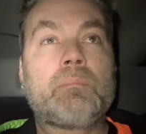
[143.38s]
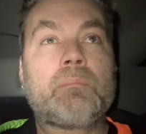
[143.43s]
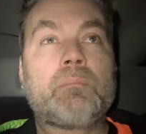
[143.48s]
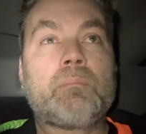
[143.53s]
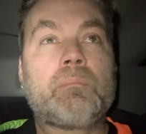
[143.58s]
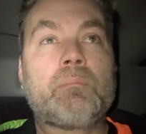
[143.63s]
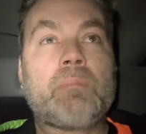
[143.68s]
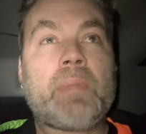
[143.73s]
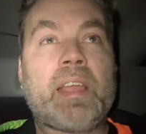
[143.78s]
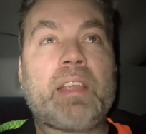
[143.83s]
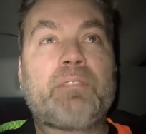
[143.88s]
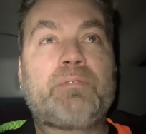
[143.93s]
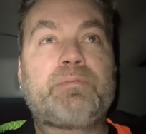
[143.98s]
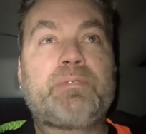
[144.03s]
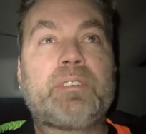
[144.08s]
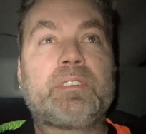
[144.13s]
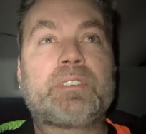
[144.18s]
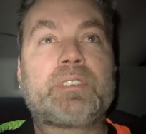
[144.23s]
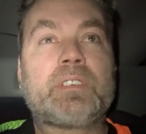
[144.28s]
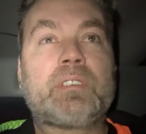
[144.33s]
main
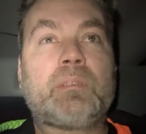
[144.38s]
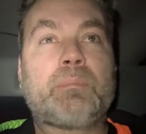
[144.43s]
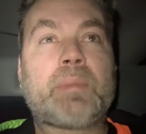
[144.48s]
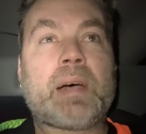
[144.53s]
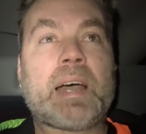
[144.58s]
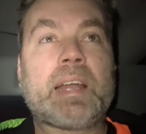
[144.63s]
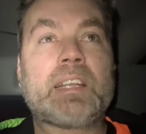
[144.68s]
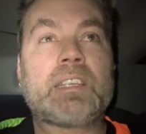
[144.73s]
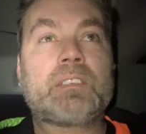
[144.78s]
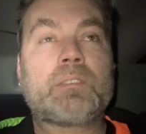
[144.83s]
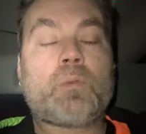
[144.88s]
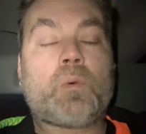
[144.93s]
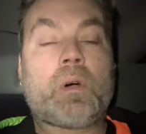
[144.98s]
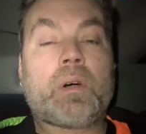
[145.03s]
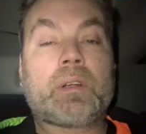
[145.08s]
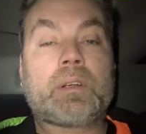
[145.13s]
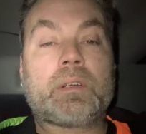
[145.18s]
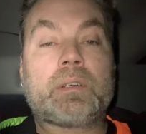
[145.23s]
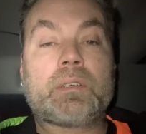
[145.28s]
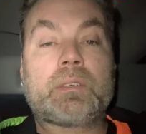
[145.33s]
fishing of bodies of
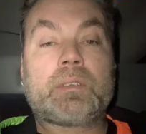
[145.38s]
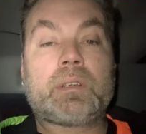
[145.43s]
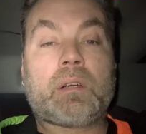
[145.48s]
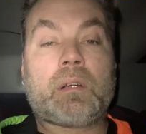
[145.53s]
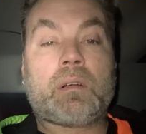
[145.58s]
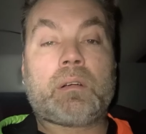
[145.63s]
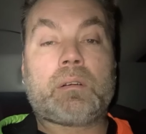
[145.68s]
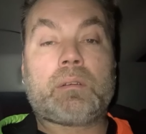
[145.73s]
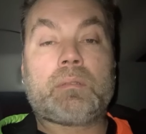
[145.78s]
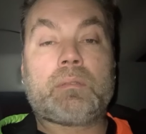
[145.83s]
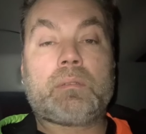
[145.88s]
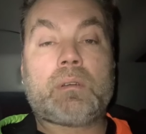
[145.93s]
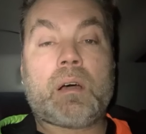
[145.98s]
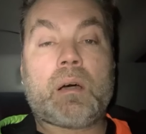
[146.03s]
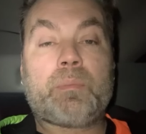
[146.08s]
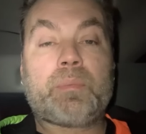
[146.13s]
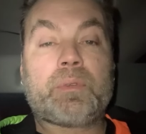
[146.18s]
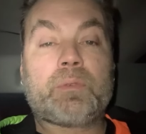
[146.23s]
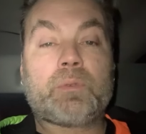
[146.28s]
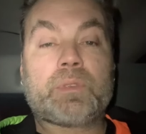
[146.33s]
waters are
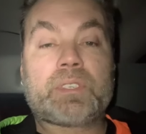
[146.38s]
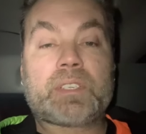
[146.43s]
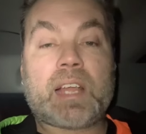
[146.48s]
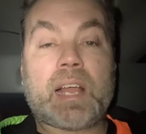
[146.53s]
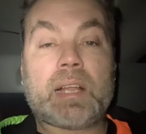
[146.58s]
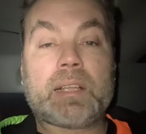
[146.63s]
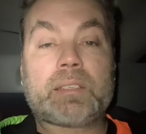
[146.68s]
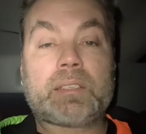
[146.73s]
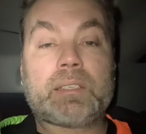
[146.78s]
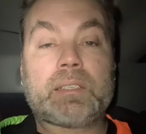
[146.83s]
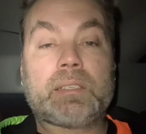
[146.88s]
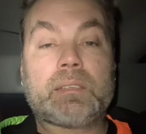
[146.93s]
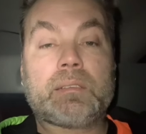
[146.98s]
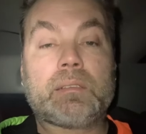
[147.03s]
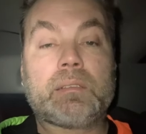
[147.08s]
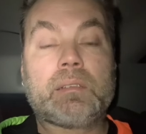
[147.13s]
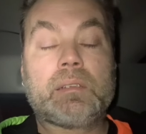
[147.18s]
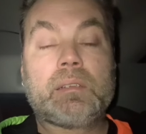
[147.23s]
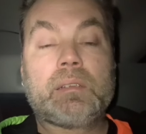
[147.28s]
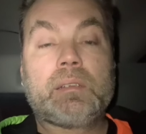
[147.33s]
up in Wisconsin
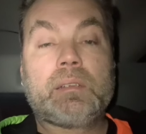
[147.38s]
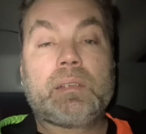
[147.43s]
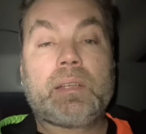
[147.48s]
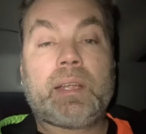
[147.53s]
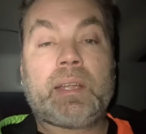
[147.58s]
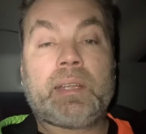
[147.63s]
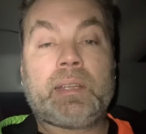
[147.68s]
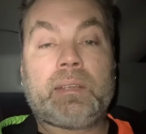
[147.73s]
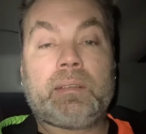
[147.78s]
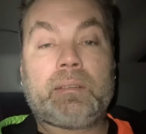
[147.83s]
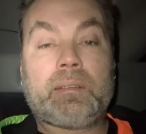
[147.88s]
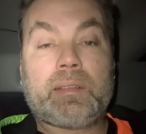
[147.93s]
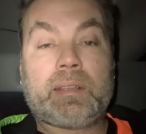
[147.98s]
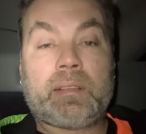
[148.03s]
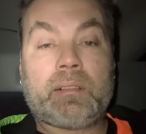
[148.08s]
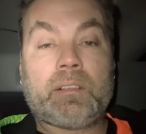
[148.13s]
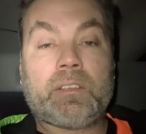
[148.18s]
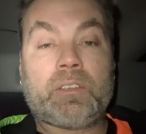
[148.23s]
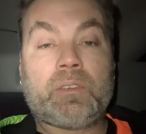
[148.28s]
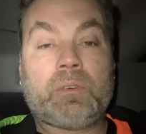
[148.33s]
and in
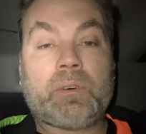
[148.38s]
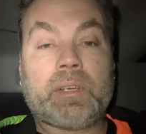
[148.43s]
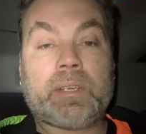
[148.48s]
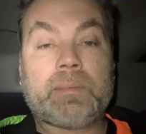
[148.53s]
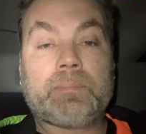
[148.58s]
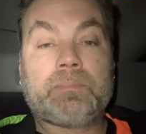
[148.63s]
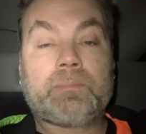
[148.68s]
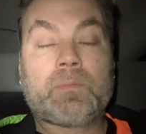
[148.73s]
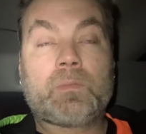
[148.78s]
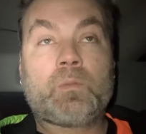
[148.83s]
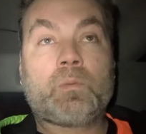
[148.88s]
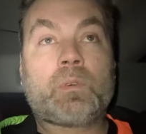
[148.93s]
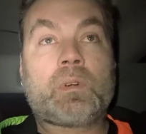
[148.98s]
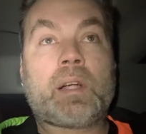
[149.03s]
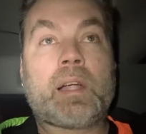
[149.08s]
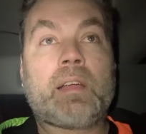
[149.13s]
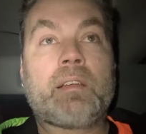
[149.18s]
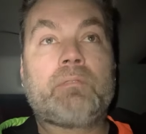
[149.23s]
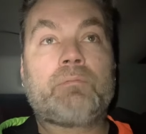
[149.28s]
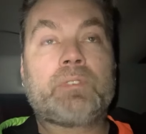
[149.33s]
Illinois, where
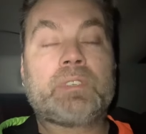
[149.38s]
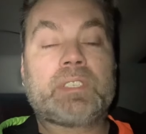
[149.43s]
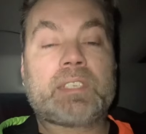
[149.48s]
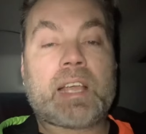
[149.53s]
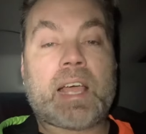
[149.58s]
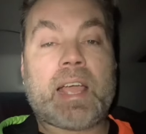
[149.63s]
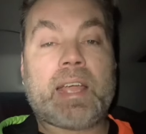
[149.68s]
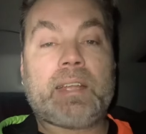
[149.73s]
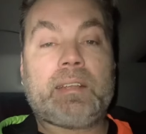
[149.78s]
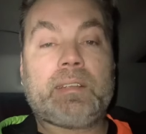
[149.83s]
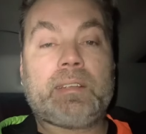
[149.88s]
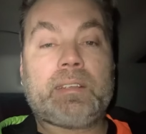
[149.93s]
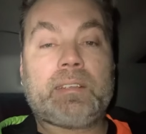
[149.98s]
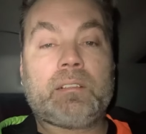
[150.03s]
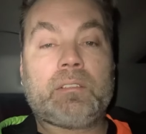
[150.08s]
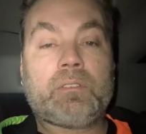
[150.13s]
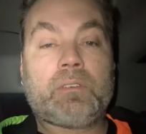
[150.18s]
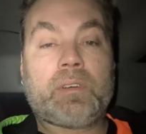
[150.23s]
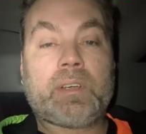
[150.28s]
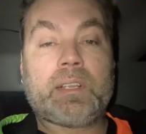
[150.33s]
I reside in
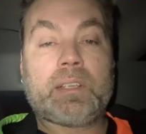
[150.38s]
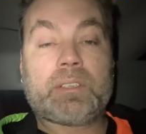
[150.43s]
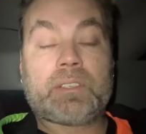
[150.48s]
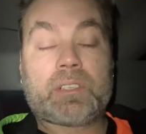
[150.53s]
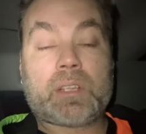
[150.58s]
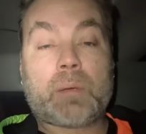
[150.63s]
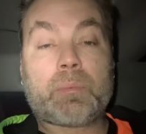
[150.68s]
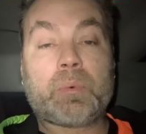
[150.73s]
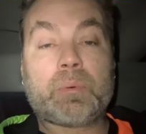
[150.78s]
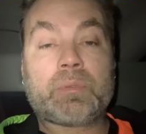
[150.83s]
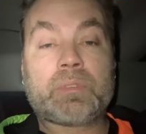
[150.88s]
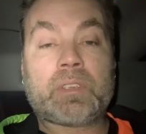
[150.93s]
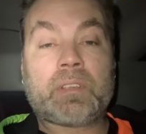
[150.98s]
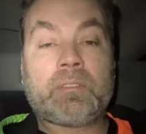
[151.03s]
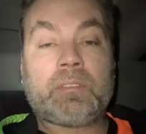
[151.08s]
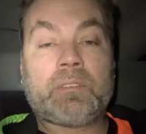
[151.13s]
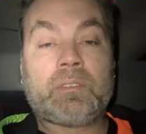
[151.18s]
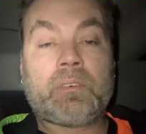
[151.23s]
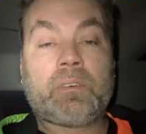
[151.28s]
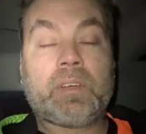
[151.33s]
Illinois, the suburbs of
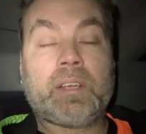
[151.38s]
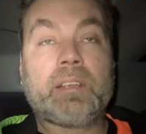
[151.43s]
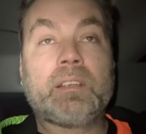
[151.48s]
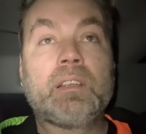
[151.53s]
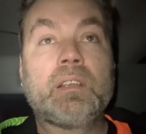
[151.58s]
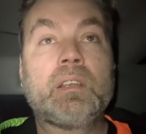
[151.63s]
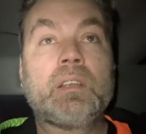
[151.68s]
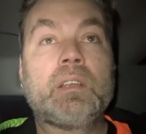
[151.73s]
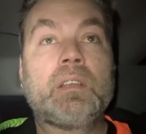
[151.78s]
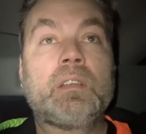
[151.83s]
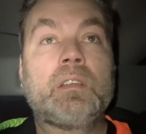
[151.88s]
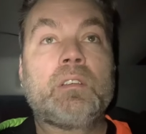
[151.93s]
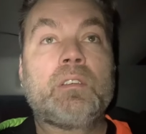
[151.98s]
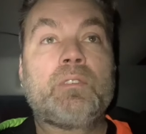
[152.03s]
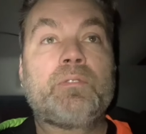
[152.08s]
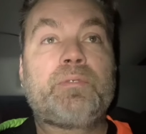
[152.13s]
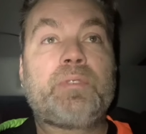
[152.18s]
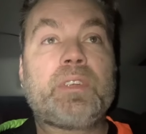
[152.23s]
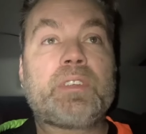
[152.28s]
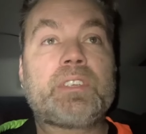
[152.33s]
Illinois.
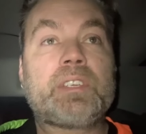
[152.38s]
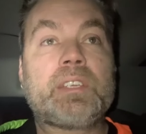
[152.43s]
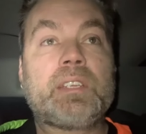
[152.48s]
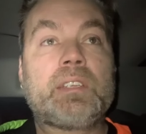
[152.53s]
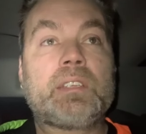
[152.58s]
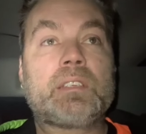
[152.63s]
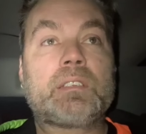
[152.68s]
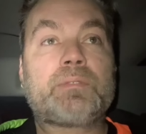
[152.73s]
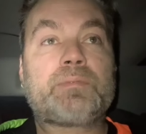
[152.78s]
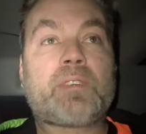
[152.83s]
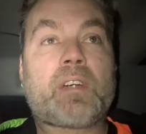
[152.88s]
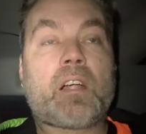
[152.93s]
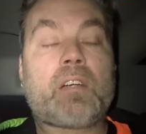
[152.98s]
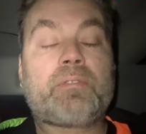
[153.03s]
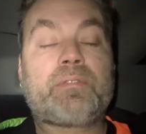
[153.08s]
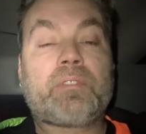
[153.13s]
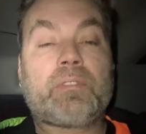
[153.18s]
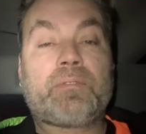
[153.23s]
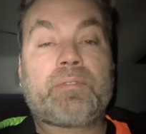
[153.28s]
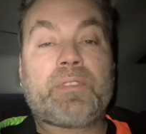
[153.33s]
Fishing is far
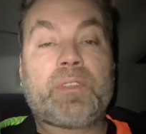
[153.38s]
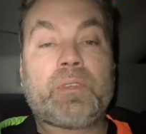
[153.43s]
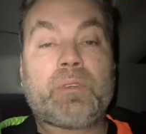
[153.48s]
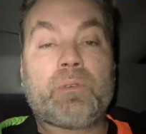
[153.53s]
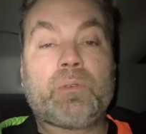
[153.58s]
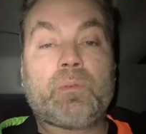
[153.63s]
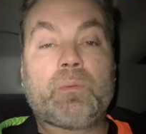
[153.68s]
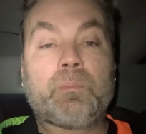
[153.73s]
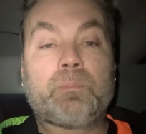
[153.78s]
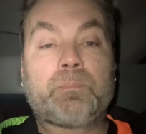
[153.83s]
from few